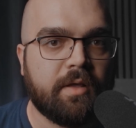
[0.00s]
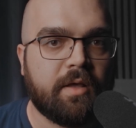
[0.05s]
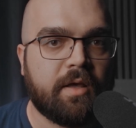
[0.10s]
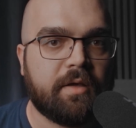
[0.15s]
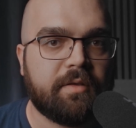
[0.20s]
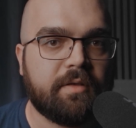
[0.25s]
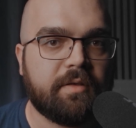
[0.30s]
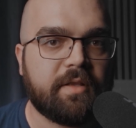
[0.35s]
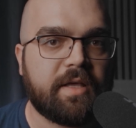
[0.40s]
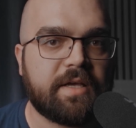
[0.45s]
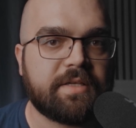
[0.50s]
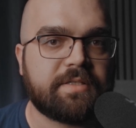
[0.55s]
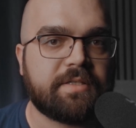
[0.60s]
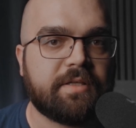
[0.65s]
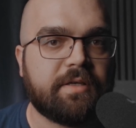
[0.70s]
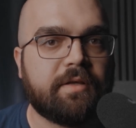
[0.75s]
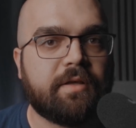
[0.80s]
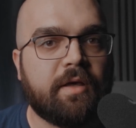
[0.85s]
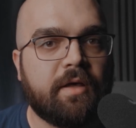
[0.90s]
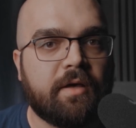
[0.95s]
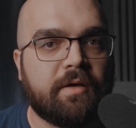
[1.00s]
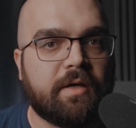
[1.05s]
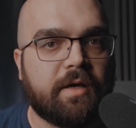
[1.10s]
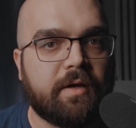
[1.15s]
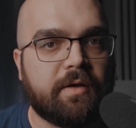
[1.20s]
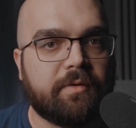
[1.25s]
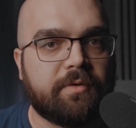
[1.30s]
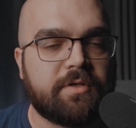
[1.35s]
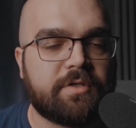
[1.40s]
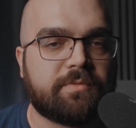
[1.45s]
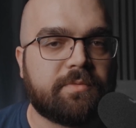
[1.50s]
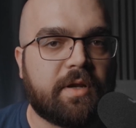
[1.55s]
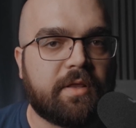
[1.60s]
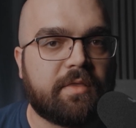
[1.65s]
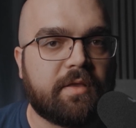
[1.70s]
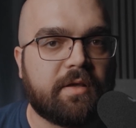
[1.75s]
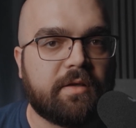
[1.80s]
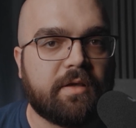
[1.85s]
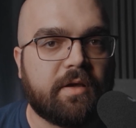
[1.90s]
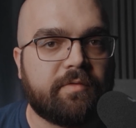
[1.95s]
And then lastly, I just want to
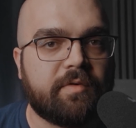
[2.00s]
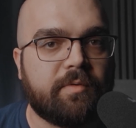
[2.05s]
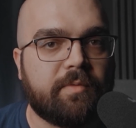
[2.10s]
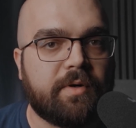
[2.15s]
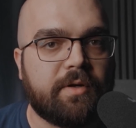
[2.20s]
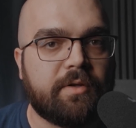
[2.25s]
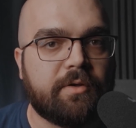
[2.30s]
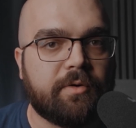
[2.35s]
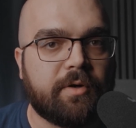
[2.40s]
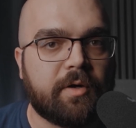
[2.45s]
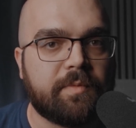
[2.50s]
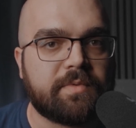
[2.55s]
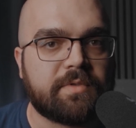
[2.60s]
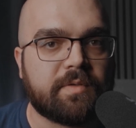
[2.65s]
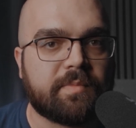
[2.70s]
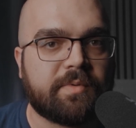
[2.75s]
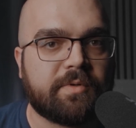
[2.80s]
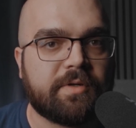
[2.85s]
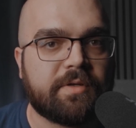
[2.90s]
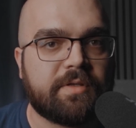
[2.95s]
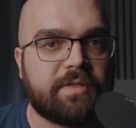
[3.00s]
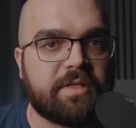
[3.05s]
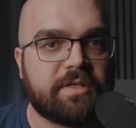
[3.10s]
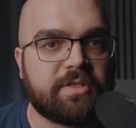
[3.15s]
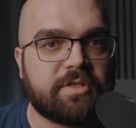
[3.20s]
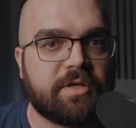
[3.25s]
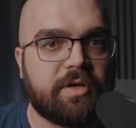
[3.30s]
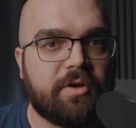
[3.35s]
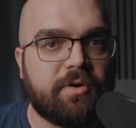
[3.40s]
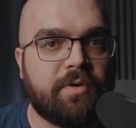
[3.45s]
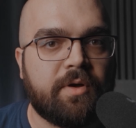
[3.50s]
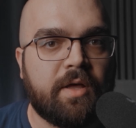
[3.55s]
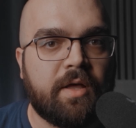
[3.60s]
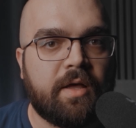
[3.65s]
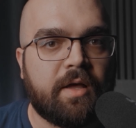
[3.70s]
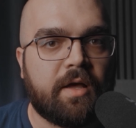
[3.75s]
thank everyone who helps support this show.